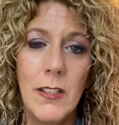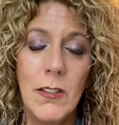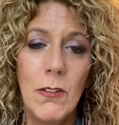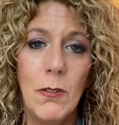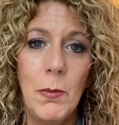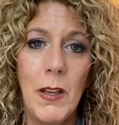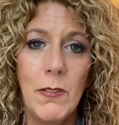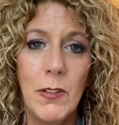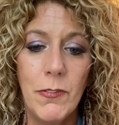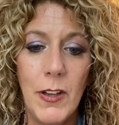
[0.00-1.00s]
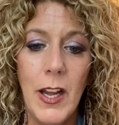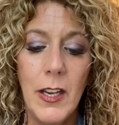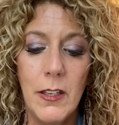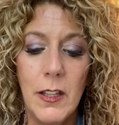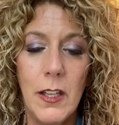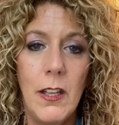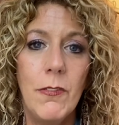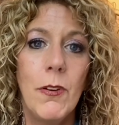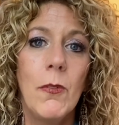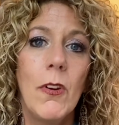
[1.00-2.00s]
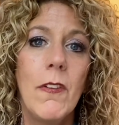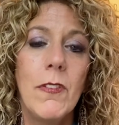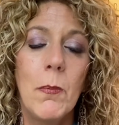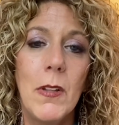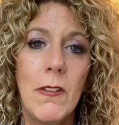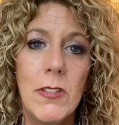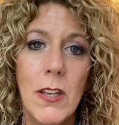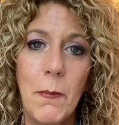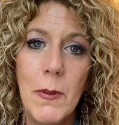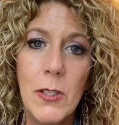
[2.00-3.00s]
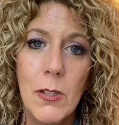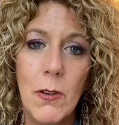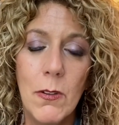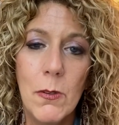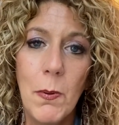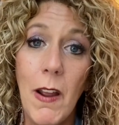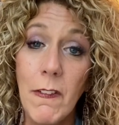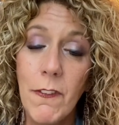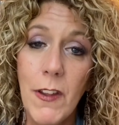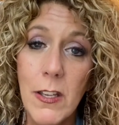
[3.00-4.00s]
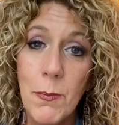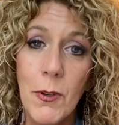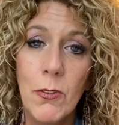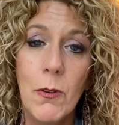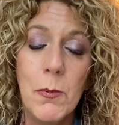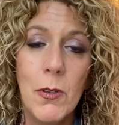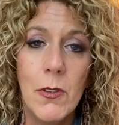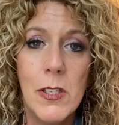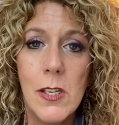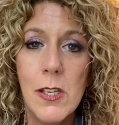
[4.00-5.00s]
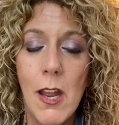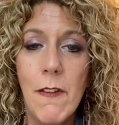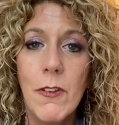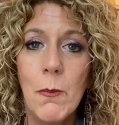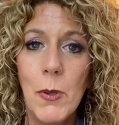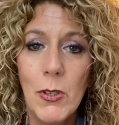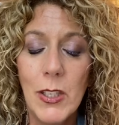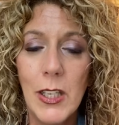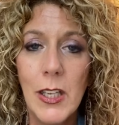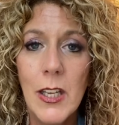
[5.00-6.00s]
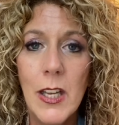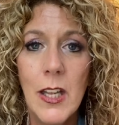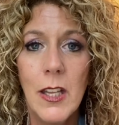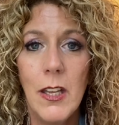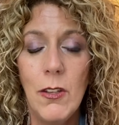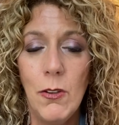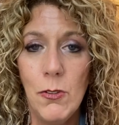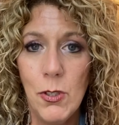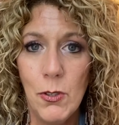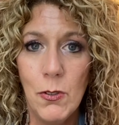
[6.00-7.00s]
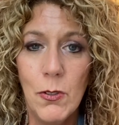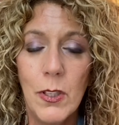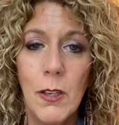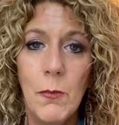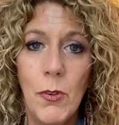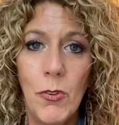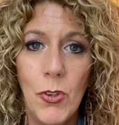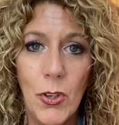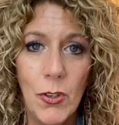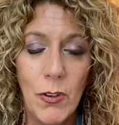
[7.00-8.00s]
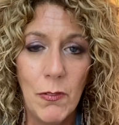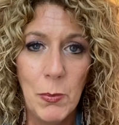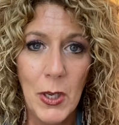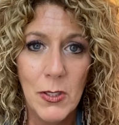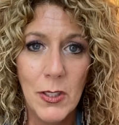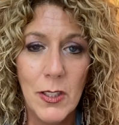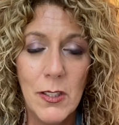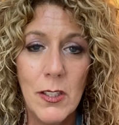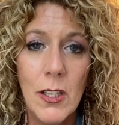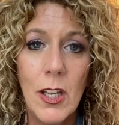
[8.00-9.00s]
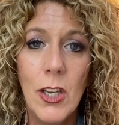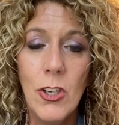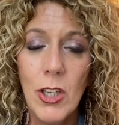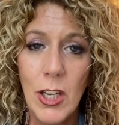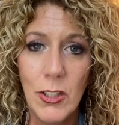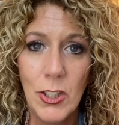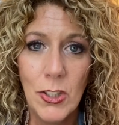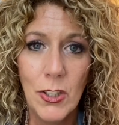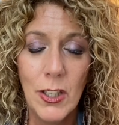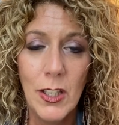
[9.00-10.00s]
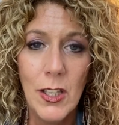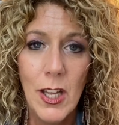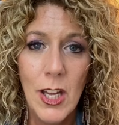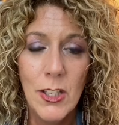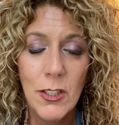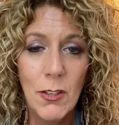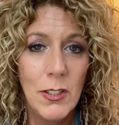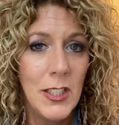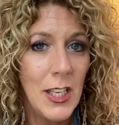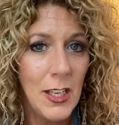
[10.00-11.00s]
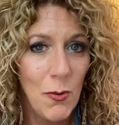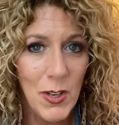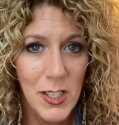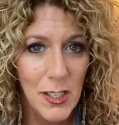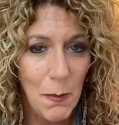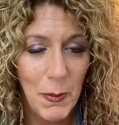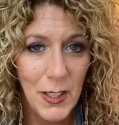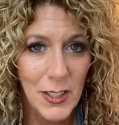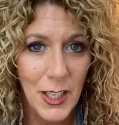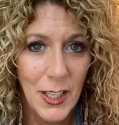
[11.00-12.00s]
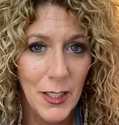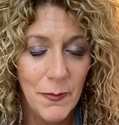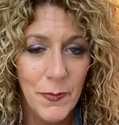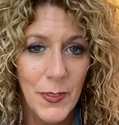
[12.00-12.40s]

you'll be able to find the From Grief to Belief Stepping Stones private Facebook group, so it's a safe community that you too can move through your grief process in your healing journey. So take one step at a time